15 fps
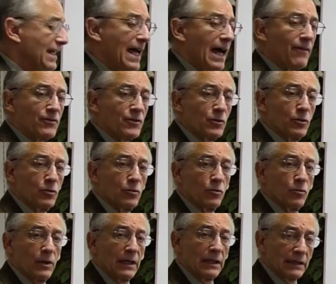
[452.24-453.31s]
have to
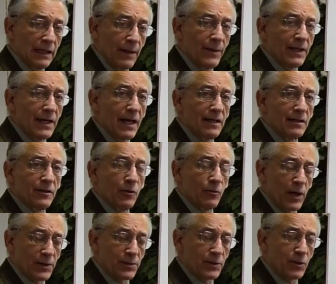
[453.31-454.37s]
eliminate the
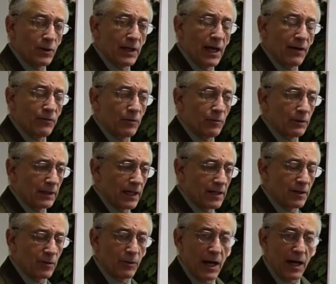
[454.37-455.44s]
respiratory effort related
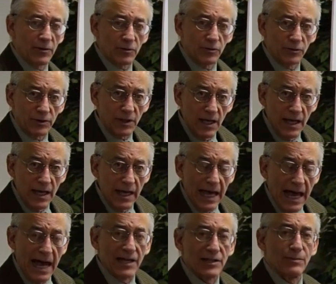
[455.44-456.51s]
arousals
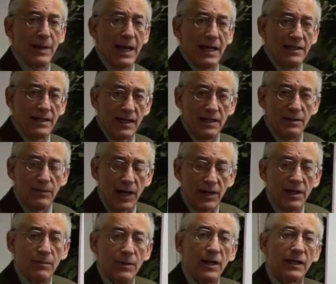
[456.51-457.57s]
as mandated by the
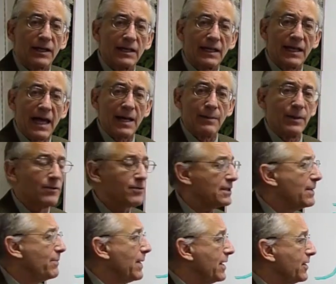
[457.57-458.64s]
American Academy of
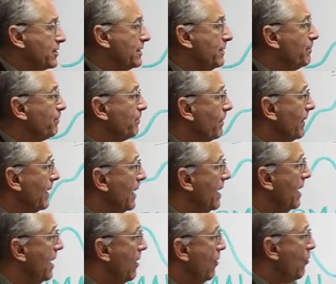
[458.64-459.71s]
Sleep Medicine.
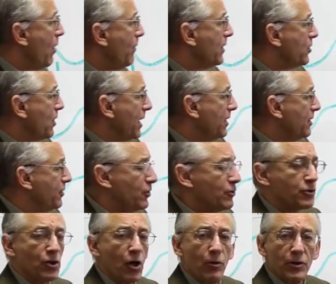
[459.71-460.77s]
When we try to do
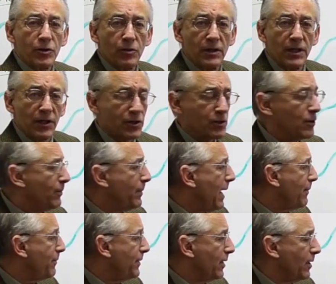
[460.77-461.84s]
so with traditional
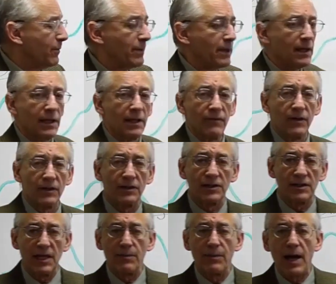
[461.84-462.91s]
PAP therapy, even
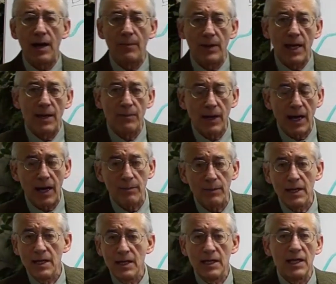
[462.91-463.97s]
CPAP, APAP,
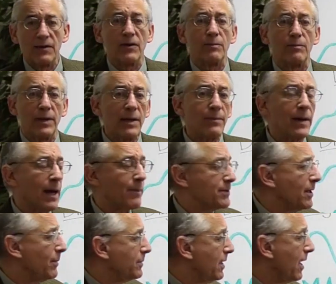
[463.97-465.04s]
even BPAP
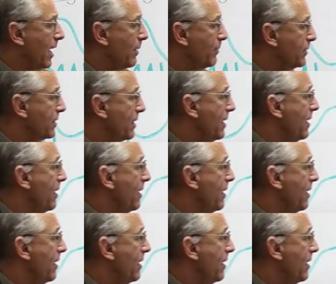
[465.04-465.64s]
sometimes,